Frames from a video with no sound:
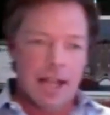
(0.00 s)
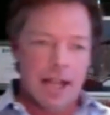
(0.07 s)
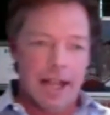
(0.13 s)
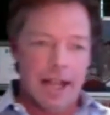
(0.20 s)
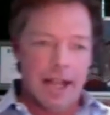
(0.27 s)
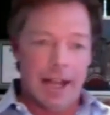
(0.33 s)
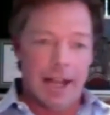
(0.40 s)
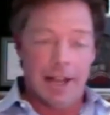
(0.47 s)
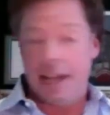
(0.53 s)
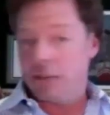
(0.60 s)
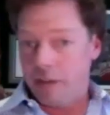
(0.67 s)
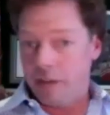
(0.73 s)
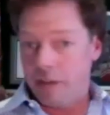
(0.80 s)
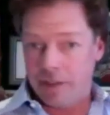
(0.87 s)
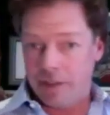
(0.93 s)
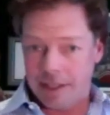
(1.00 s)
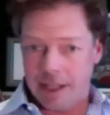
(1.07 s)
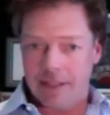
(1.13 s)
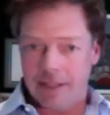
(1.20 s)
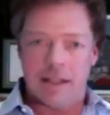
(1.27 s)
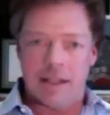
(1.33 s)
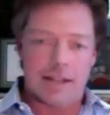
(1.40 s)
and that's what I've been doing
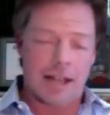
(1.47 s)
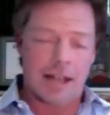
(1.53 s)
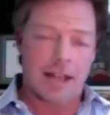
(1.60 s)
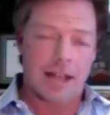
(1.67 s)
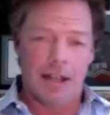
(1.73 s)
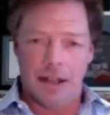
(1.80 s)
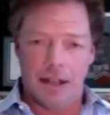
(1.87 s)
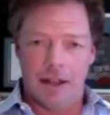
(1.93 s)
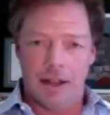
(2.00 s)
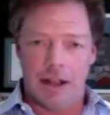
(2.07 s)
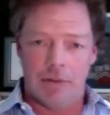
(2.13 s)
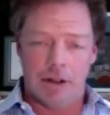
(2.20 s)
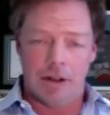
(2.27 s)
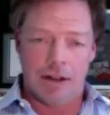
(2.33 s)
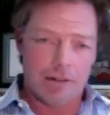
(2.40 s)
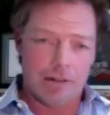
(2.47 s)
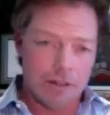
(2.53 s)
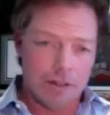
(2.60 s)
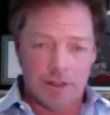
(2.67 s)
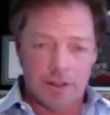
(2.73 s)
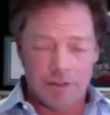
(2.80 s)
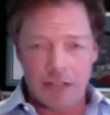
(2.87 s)
since. Yes, I, I, I run a
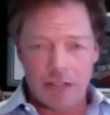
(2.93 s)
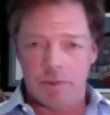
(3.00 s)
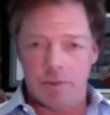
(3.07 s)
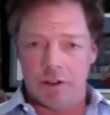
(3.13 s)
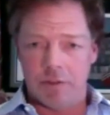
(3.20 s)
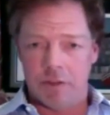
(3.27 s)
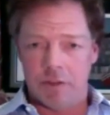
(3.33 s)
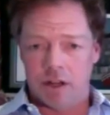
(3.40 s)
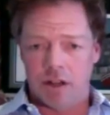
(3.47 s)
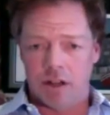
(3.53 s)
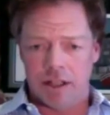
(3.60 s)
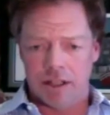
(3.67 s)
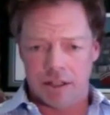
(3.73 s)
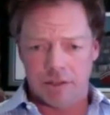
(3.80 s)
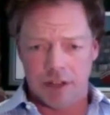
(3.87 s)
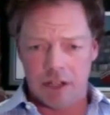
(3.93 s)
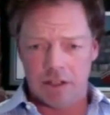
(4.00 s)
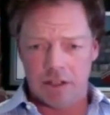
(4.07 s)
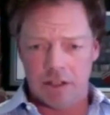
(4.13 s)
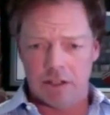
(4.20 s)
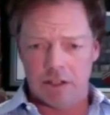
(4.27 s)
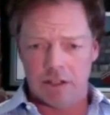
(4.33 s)
little investment firm called Nautilus
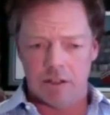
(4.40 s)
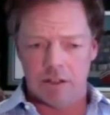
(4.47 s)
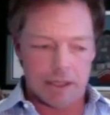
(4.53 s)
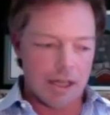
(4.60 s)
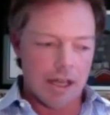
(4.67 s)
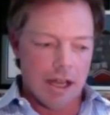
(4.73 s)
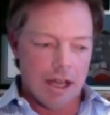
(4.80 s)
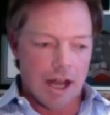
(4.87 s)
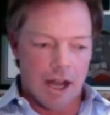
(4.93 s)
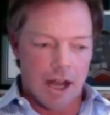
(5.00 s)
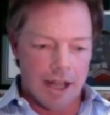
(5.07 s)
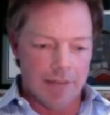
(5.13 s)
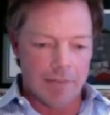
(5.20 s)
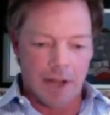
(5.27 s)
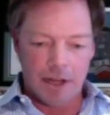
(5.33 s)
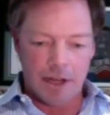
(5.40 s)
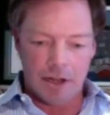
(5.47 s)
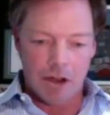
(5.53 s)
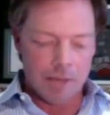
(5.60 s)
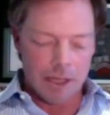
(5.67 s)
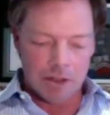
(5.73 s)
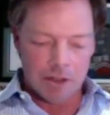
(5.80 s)
Ventures, but I am by
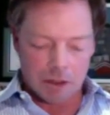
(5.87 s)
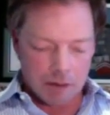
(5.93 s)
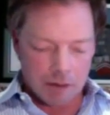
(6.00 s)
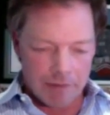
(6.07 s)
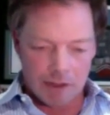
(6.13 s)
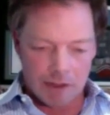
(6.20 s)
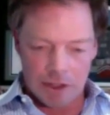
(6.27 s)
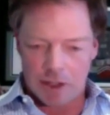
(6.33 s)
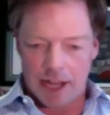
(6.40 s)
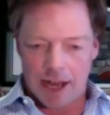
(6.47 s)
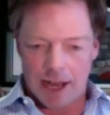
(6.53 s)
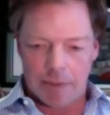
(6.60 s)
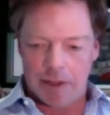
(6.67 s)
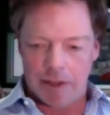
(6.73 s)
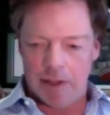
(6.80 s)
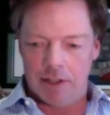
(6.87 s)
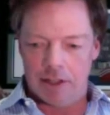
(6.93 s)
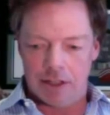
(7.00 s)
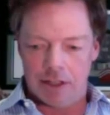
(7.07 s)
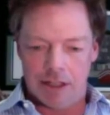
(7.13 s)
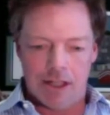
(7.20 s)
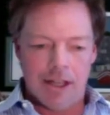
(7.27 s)
no means a great venture
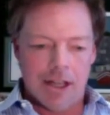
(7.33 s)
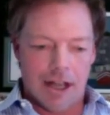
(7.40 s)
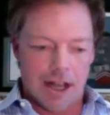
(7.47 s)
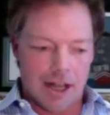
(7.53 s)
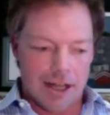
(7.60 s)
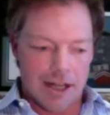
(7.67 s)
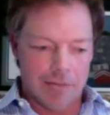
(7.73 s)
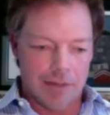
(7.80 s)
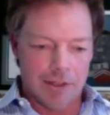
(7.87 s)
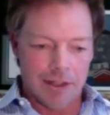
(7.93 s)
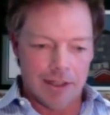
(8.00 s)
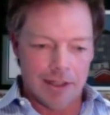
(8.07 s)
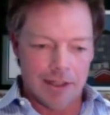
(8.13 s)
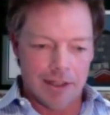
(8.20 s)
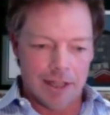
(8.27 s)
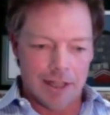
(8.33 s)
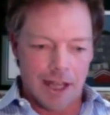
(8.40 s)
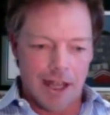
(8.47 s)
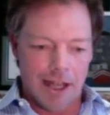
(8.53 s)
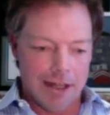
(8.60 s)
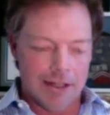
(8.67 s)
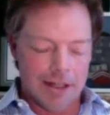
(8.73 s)
capitalist. I am really
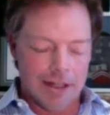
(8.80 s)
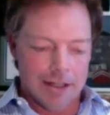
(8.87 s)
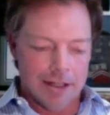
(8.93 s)
a